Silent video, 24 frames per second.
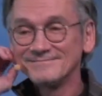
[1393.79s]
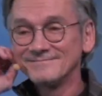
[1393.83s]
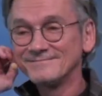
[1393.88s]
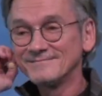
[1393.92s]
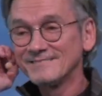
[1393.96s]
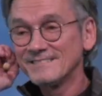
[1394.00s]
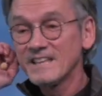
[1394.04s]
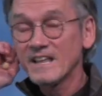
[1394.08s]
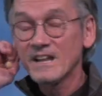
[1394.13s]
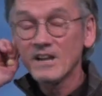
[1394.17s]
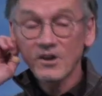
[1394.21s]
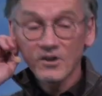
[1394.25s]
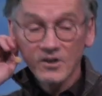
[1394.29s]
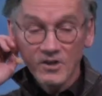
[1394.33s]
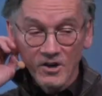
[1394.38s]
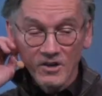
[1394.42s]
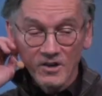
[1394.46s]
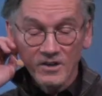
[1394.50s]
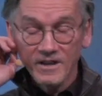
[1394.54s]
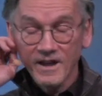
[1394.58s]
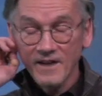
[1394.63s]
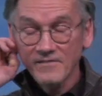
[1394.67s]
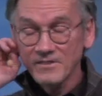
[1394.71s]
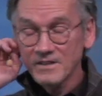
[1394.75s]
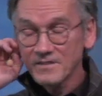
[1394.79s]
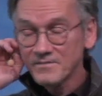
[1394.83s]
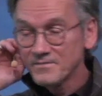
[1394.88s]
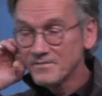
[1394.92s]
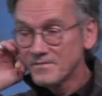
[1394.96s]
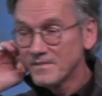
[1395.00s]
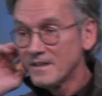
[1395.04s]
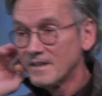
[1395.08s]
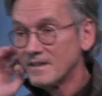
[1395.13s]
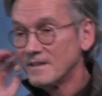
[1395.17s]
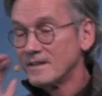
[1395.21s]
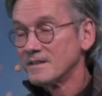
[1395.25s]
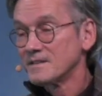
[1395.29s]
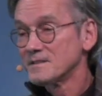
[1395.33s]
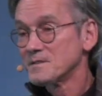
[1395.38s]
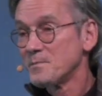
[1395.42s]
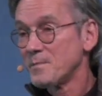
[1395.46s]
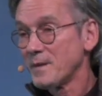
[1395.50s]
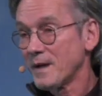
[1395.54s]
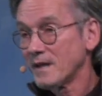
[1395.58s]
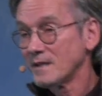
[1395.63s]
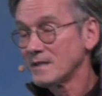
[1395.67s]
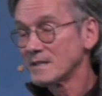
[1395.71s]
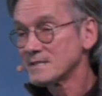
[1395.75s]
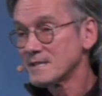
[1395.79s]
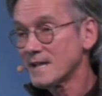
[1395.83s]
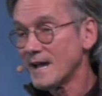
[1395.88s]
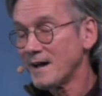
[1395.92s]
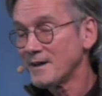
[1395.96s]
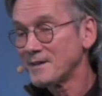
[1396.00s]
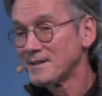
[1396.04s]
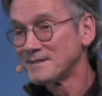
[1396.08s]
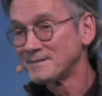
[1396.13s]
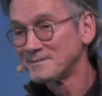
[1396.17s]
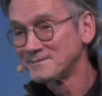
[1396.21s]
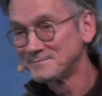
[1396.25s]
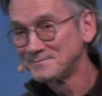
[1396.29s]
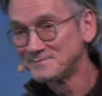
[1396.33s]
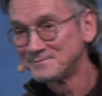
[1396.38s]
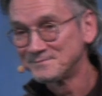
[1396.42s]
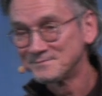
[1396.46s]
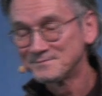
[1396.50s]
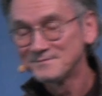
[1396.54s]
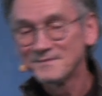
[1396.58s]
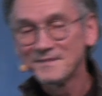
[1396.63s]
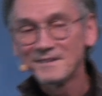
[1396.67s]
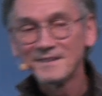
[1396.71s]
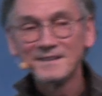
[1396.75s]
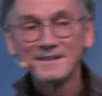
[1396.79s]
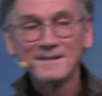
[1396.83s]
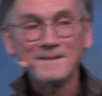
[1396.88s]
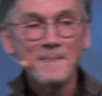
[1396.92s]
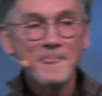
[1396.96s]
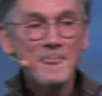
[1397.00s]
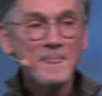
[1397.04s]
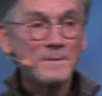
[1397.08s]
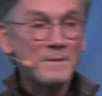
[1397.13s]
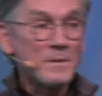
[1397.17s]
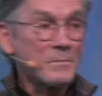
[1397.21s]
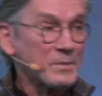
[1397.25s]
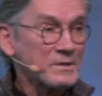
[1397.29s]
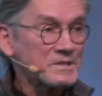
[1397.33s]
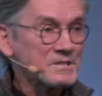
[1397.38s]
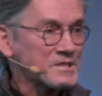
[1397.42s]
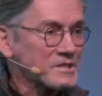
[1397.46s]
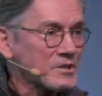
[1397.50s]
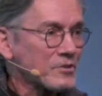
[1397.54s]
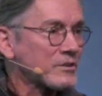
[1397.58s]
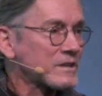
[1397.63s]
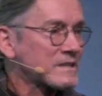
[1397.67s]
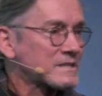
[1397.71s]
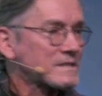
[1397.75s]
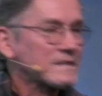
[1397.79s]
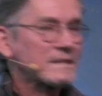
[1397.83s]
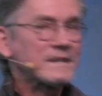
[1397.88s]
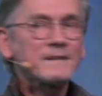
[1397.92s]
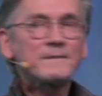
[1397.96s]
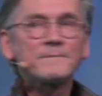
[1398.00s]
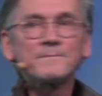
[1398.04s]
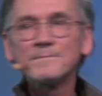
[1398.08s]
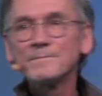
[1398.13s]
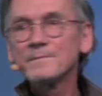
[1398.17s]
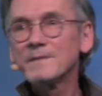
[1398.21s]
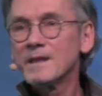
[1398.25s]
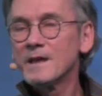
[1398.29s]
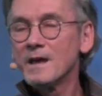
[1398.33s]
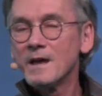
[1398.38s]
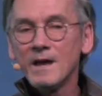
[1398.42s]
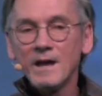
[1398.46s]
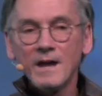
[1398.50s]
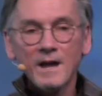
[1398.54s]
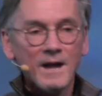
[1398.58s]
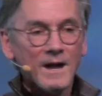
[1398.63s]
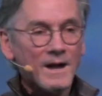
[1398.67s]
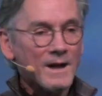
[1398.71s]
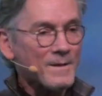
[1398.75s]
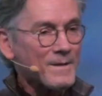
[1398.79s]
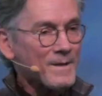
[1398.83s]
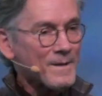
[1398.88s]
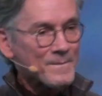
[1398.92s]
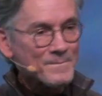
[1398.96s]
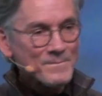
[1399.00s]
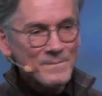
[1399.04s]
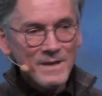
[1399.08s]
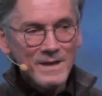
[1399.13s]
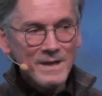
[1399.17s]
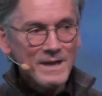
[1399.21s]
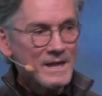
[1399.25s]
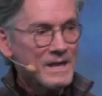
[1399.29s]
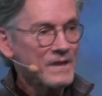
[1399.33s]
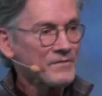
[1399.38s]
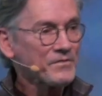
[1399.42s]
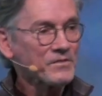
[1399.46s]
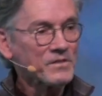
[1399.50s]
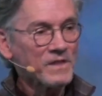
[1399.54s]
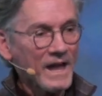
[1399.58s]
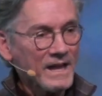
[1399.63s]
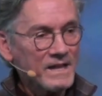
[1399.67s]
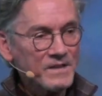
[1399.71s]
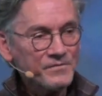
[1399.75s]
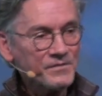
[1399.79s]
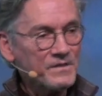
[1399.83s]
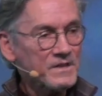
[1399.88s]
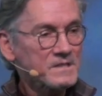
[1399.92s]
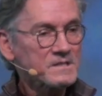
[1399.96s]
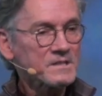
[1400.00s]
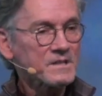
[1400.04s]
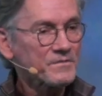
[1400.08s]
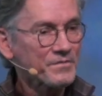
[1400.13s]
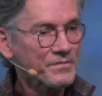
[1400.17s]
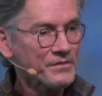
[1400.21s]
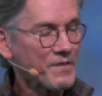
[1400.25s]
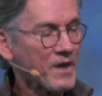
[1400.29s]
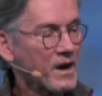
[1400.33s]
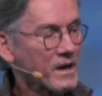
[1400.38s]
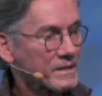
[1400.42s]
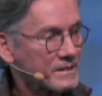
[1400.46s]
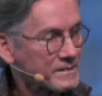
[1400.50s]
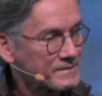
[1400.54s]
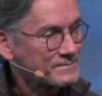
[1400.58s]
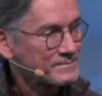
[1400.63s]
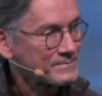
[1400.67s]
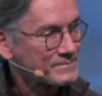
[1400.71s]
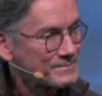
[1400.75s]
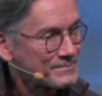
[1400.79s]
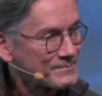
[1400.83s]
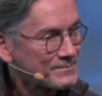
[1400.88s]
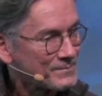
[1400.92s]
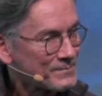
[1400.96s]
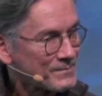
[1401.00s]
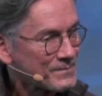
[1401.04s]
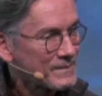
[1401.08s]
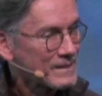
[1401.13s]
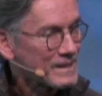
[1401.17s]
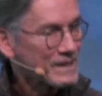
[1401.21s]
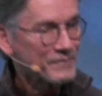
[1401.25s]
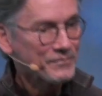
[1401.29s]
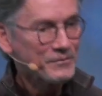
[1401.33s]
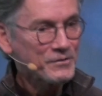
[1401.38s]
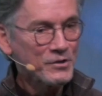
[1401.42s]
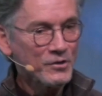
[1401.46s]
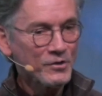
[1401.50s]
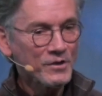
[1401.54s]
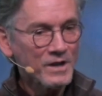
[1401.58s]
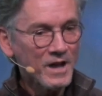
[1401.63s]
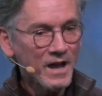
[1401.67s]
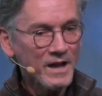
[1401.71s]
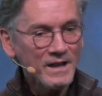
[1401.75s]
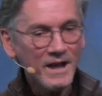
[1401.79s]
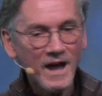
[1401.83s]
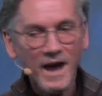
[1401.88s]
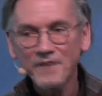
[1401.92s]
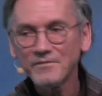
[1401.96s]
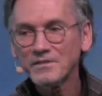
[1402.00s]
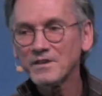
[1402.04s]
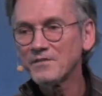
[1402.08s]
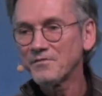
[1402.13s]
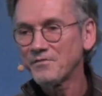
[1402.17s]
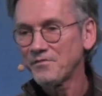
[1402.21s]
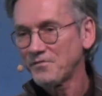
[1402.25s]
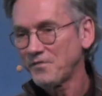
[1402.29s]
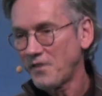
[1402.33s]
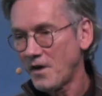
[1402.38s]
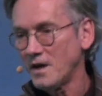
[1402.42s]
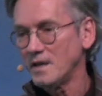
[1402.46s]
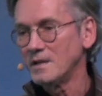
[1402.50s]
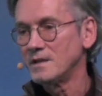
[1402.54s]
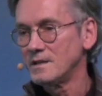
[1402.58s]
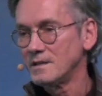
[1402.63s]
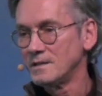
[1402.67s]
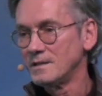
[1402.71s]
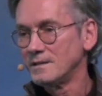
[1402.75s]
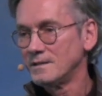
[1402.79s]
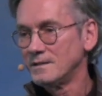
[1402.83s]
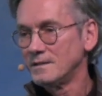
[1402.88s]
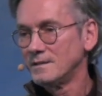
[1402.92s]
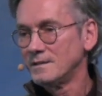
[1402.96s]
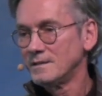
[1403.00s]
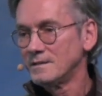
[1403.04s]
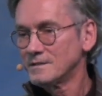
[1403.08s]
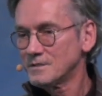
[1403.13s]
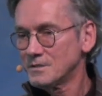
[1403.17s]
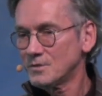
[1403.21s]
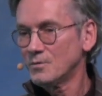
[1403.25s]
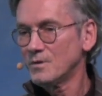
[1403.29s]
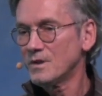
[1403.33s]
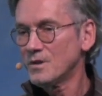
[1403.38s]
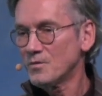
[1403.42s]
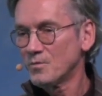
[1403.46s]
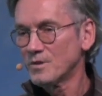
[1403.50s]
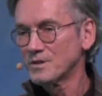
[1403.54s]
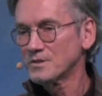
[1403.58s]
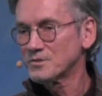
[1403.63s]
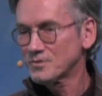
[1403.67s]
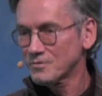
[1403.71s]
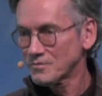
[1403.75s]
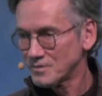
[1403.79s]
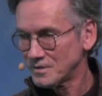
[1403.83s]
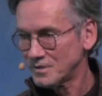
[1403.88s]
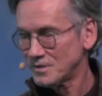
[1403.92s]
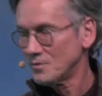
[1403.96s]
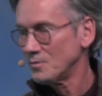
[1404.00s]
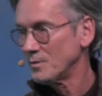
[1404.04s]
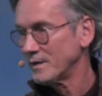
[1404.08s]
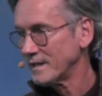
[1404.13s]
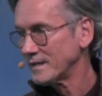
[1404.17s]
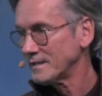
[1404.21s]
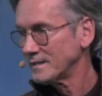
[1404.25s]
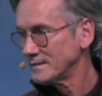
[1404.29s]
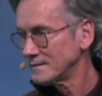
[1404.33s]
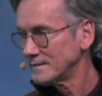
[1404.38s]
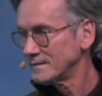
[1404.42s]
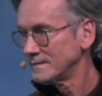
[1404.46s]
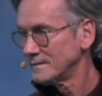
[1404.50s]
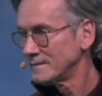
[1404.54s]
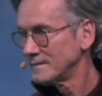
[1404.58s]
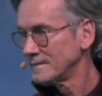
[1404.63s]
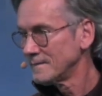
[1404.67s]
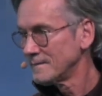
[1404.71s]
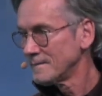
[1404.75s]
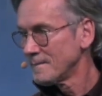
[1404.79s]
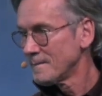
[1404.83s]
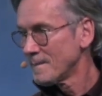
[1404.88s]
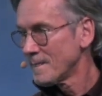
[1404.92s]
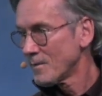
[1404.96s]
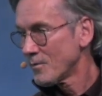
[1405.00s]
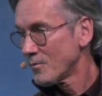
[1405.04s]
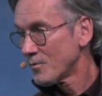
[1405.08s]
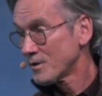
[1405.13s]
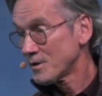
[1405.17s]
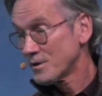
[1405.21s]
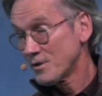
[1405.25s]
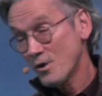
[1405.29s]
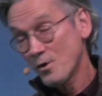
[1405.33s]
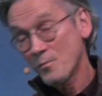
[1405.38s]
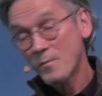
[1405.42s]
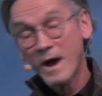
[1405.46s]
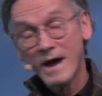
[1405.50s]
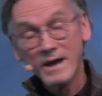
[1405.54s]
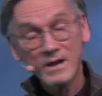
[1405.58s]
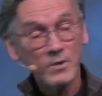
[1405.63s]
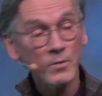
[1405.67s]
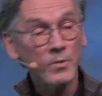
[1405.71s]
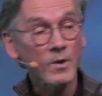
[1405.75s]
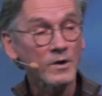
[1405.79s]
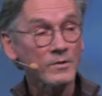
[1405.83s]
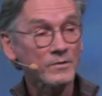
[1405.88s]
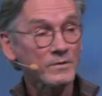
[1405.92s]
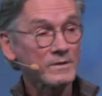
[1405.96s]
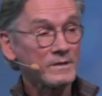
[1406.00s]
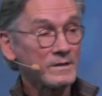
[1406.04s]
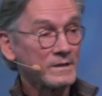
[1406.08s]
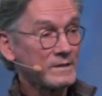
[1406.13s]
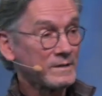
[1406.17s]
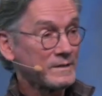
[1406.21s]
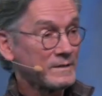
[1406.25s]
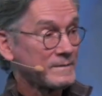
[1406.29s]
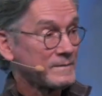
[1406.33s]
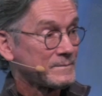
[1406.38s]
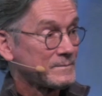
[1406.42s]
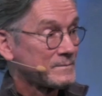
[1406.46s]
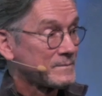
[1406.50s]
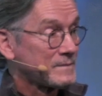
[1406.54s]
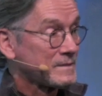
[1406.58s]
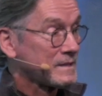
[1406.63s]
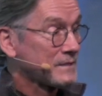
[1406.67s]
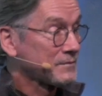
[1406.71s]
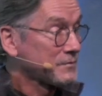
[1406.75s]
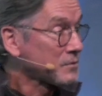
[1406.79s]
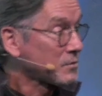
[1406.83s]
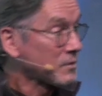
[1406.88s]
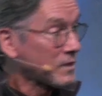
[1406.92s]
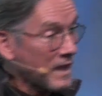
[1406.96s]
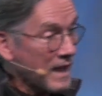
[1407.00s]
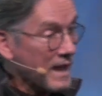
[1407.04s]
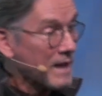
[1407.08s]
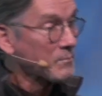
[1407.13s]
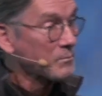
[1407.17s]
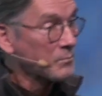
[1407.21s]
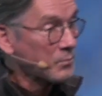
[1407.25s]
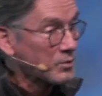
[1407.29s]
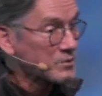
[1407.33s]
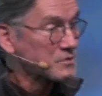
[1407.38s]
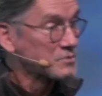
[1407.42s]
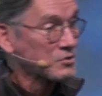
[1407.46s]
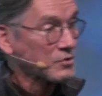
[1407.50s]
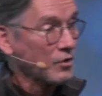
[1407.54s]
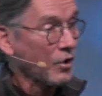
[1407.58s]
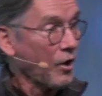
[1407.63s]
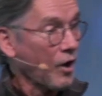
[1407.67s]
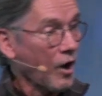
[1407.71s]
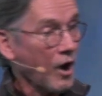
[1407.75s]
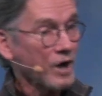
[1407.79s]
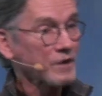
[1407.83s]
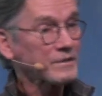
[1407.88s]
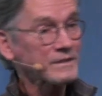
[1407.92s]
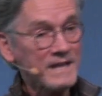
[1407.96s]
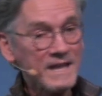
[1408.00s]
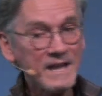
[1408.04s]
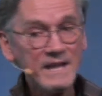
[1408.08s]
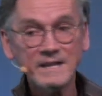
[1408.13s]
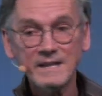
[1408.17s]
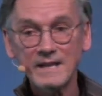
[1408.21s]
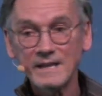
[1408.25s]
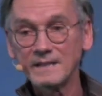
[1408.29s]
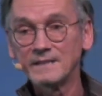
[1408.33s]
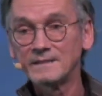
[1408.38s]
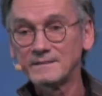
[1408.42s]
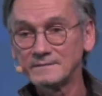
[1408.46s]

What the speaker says: And then I'll call Kevin to bail us out. But seriously, if life isn't fun, if you're not having fun doing what you're doing, or you know my quote, if you can't put your heart in it,